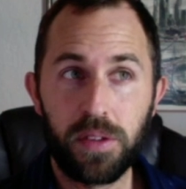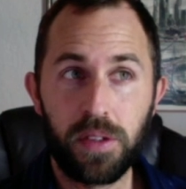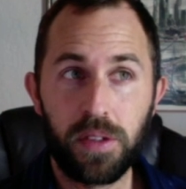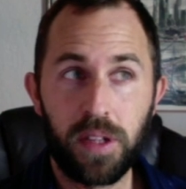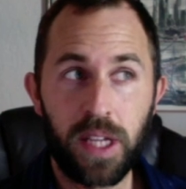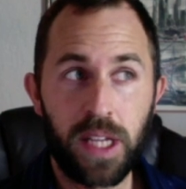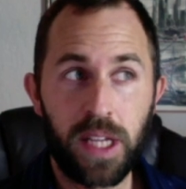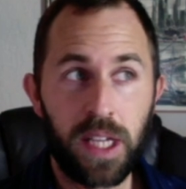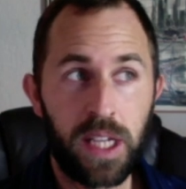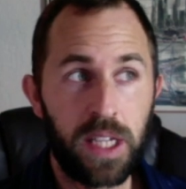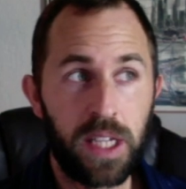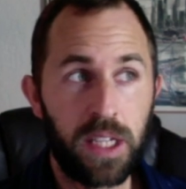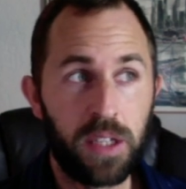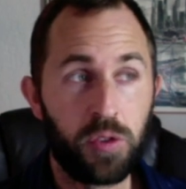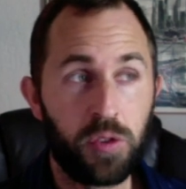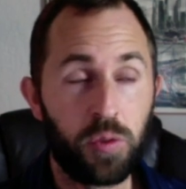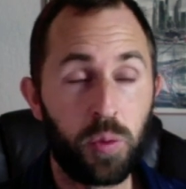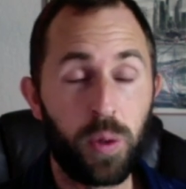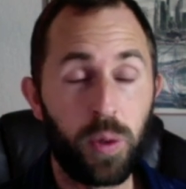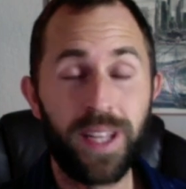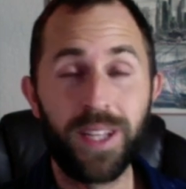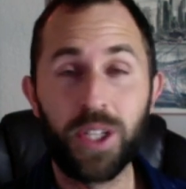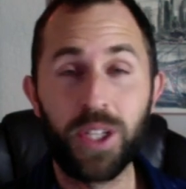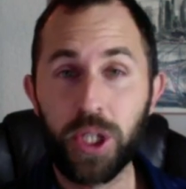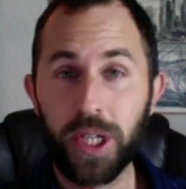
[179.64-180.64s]
a
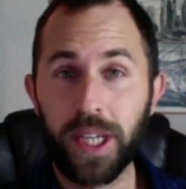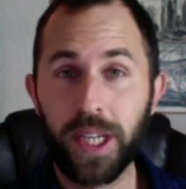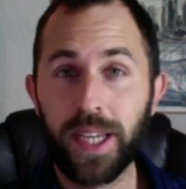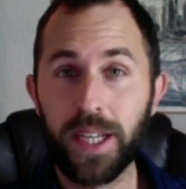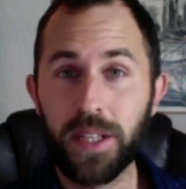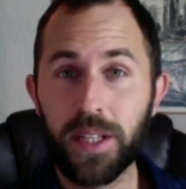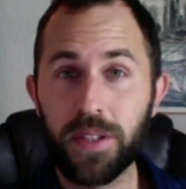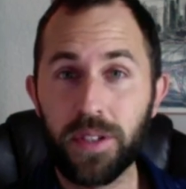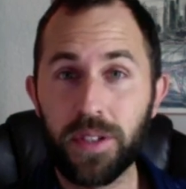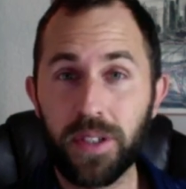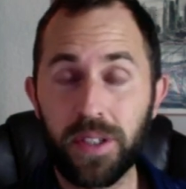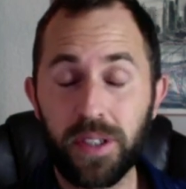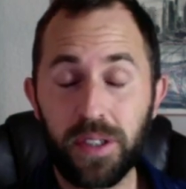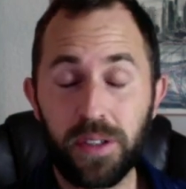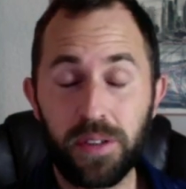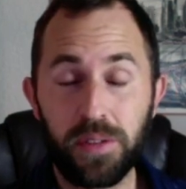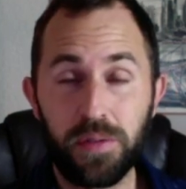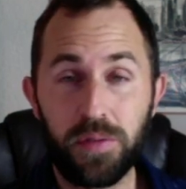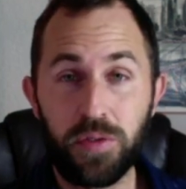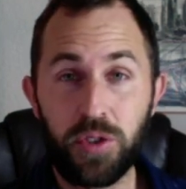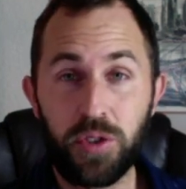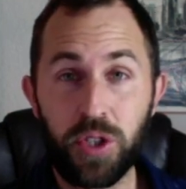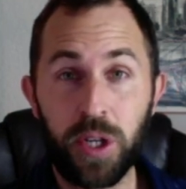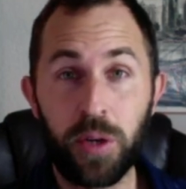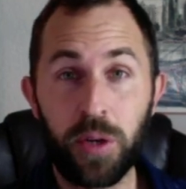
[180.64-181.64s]
great chance
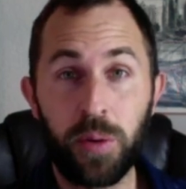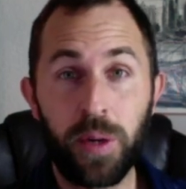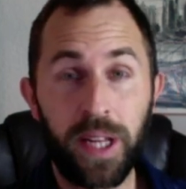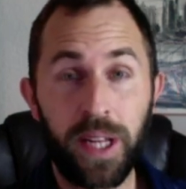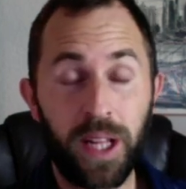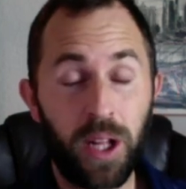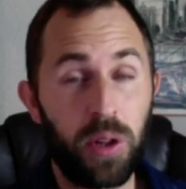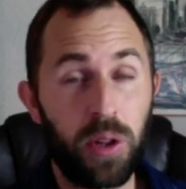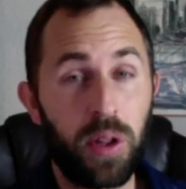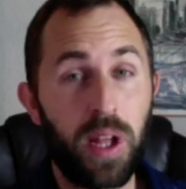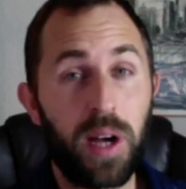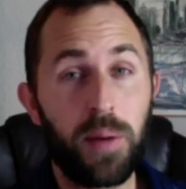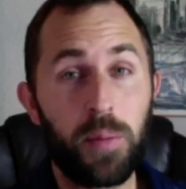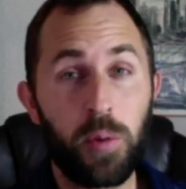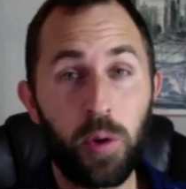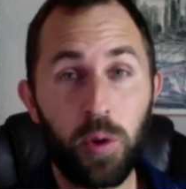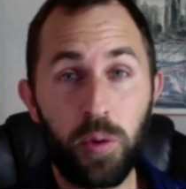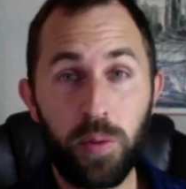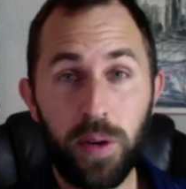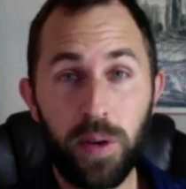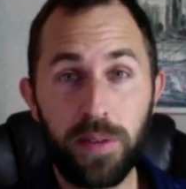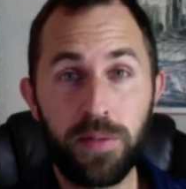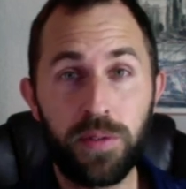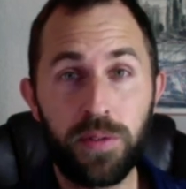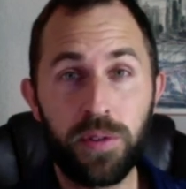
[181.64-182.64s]
of generating a lot more
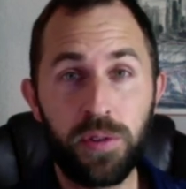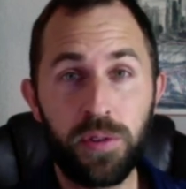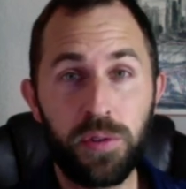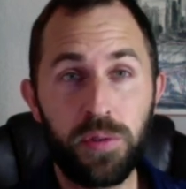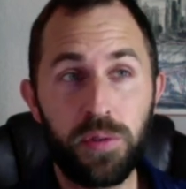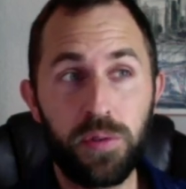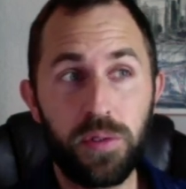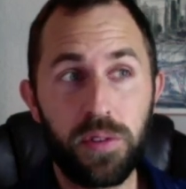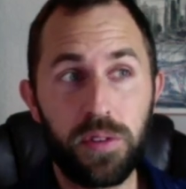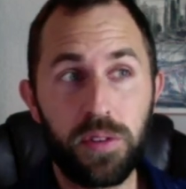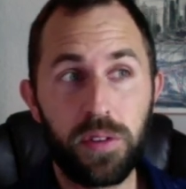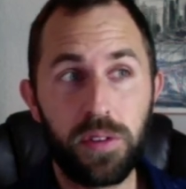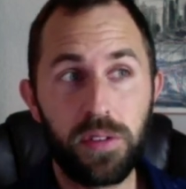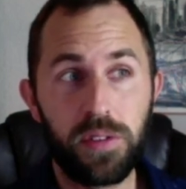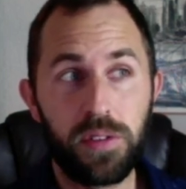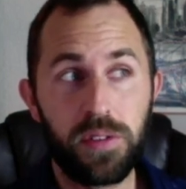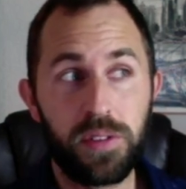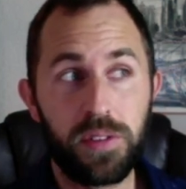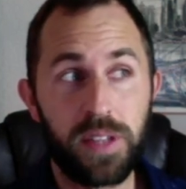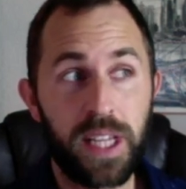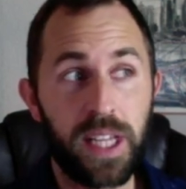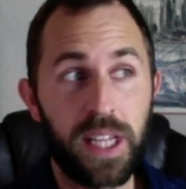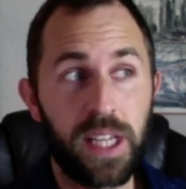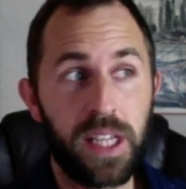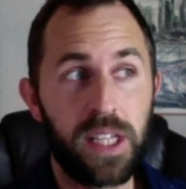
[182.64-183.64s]
revenue
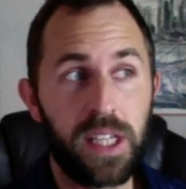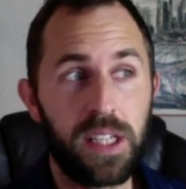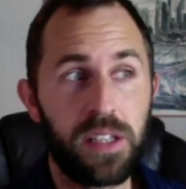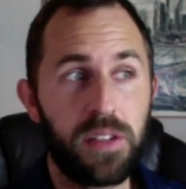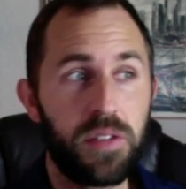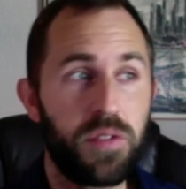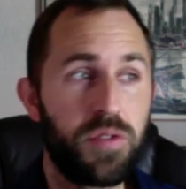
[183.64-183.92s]
than